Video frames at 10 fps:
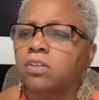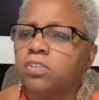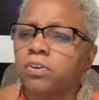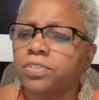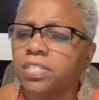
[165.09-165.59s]

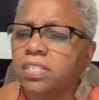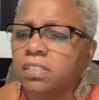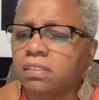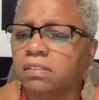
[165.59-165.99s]
Searching.